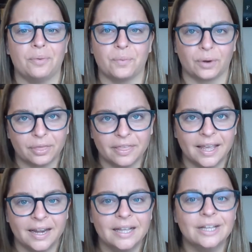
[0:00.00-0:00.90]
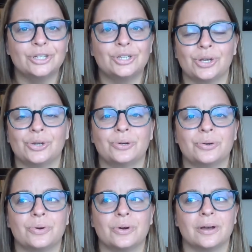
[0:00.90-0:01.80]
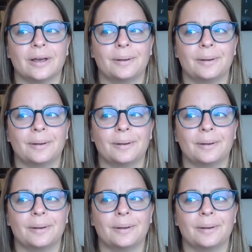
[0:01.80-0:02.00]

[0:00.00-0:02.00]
worth it to